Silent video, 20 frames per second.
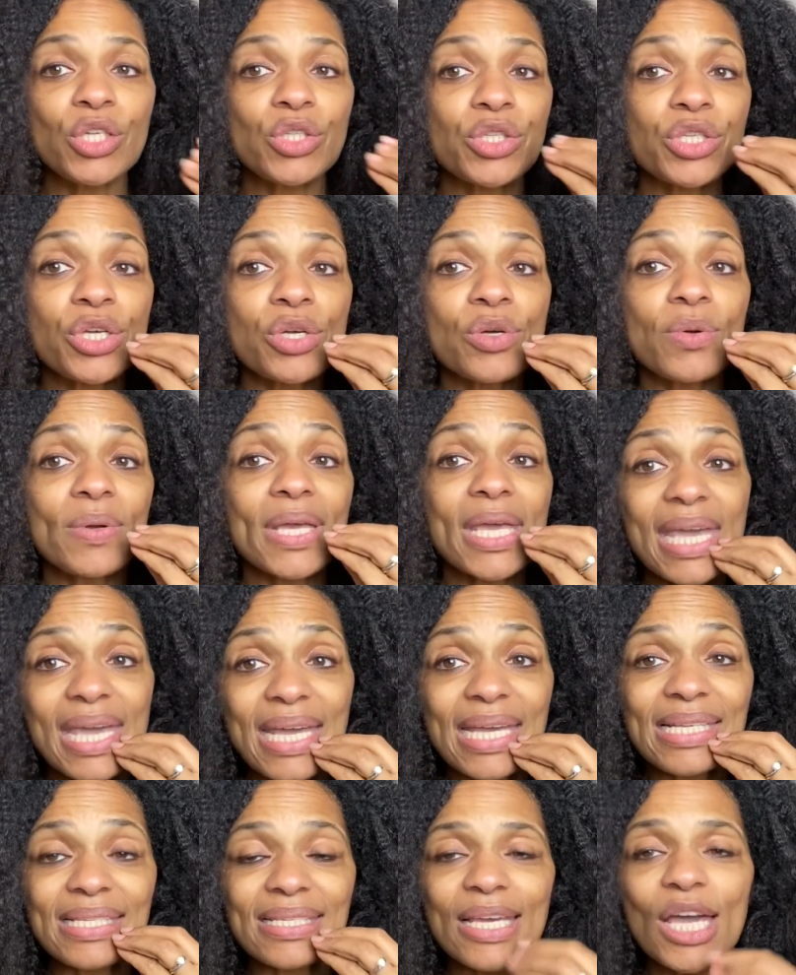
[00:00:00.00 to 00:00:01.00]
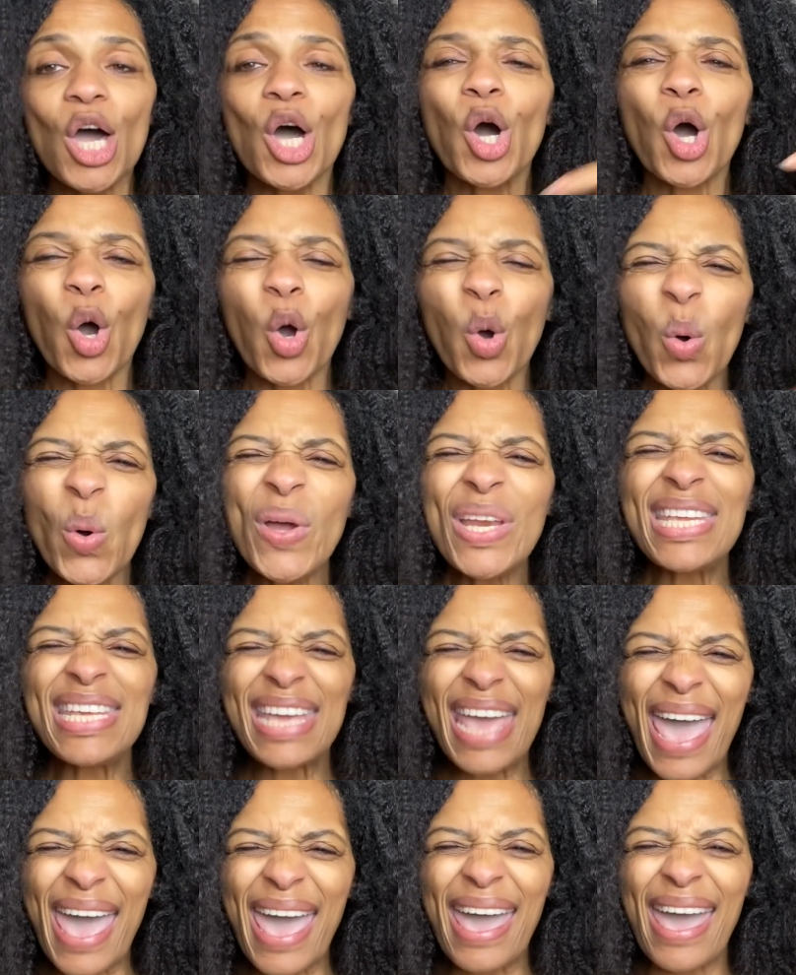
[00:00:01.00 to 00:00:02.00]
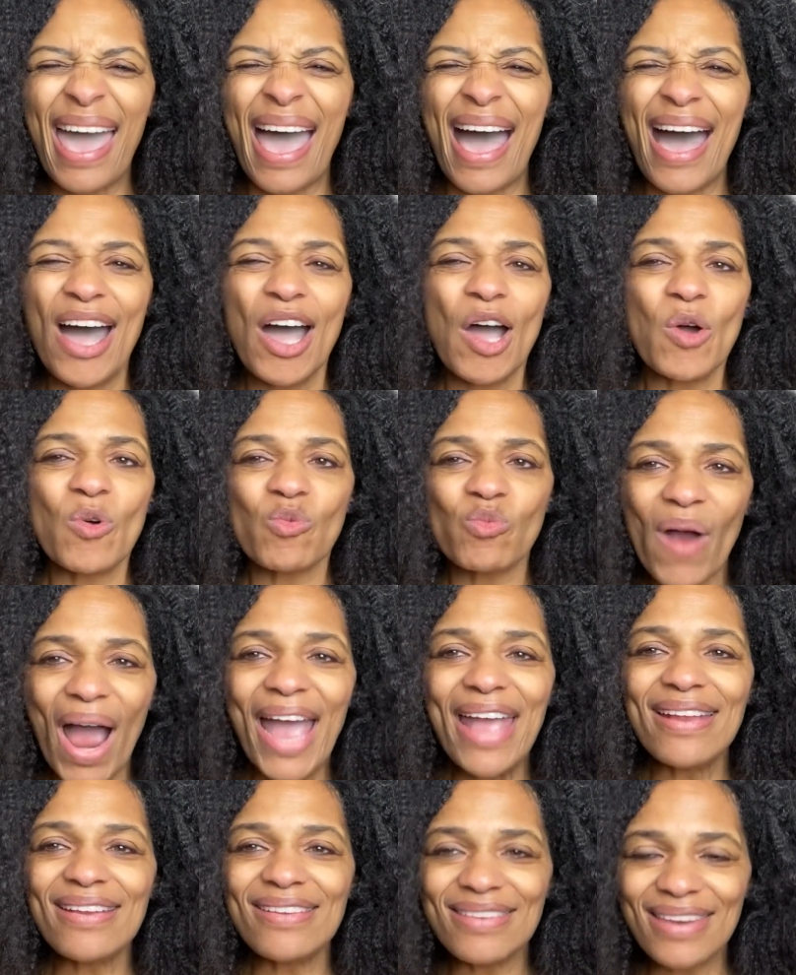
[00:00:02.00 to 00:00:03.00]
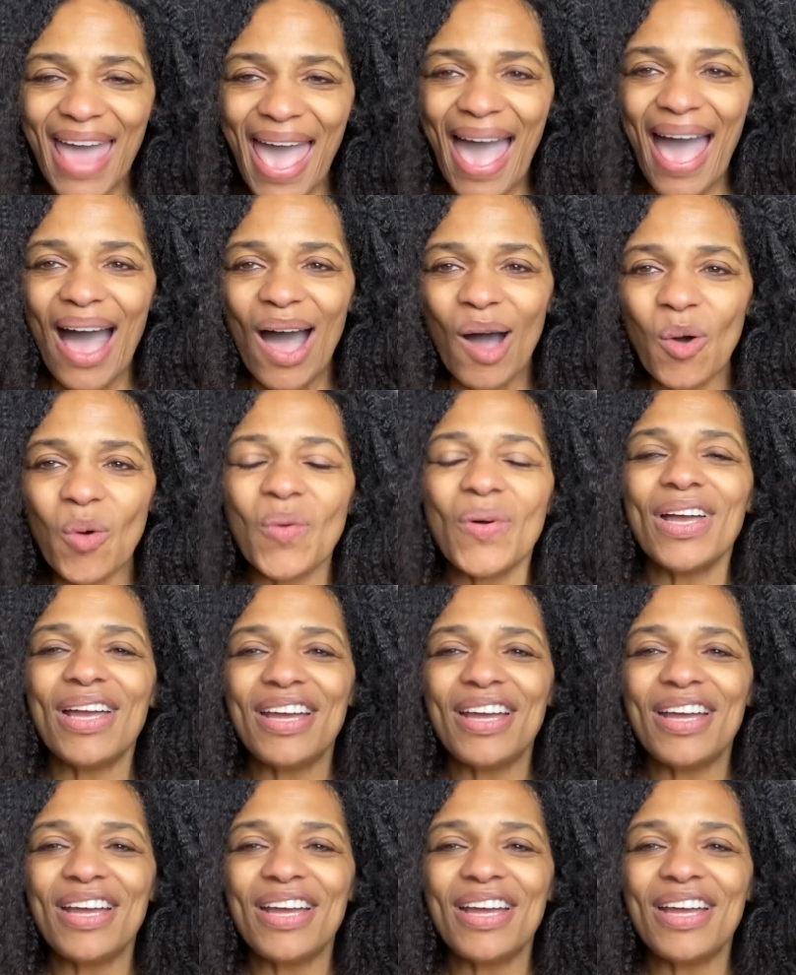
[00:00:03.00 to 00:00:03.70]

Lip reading: To eat, kunyea, right now.